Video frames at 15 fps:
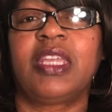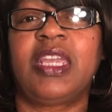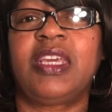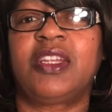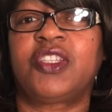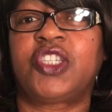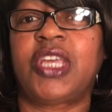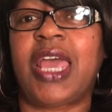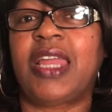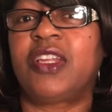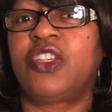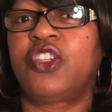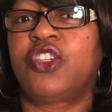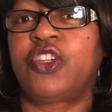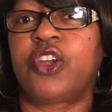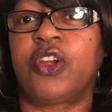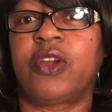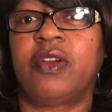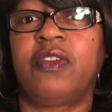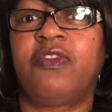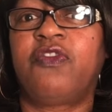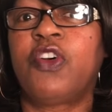It'll challenge
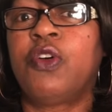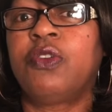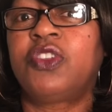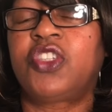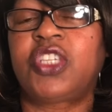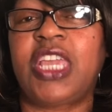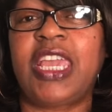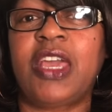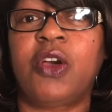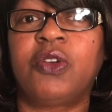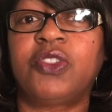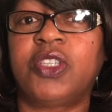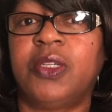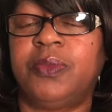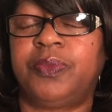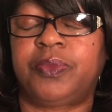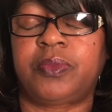your food skills.